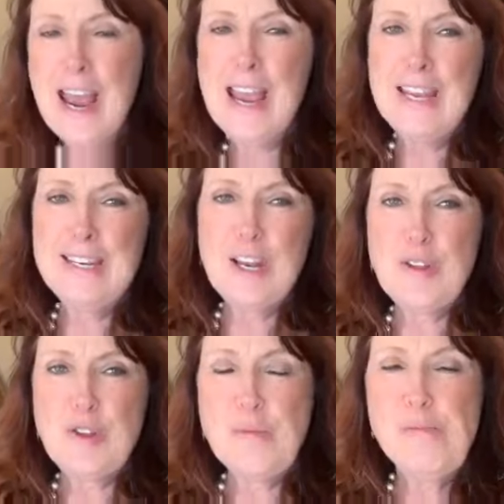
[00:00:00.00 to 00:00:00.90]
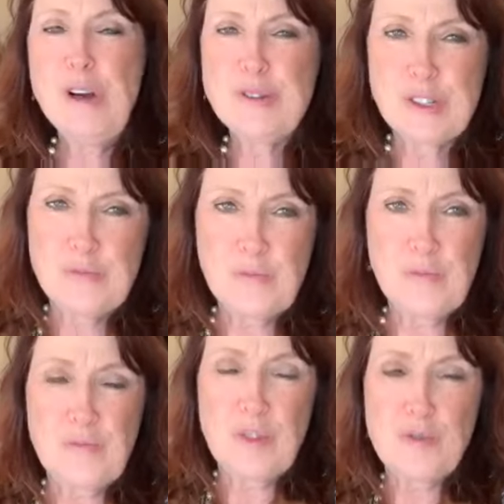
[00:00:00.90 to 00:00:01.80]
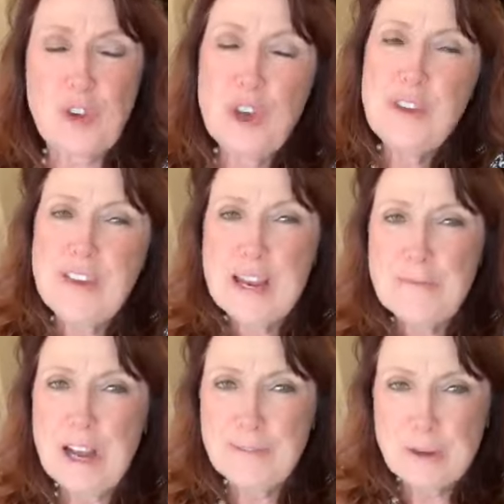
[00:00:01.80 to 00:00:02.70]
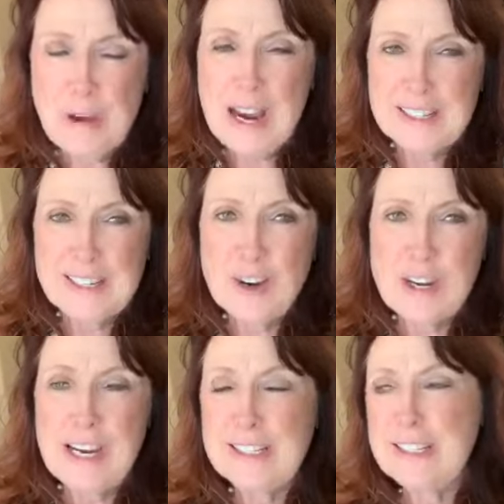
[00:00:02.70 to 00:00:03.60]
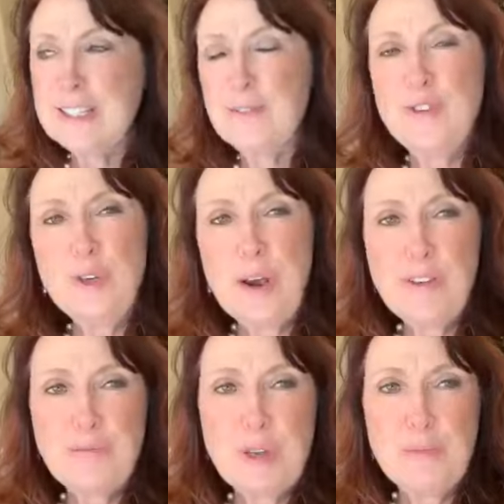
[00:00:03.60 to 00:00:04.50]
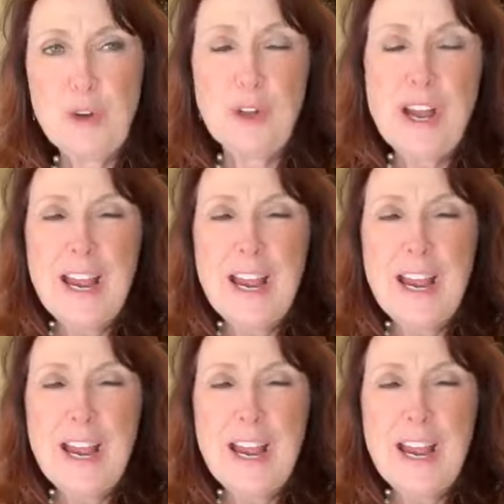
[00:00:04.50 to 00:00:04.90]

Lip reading: and the most good thing about the back staircase is if you have people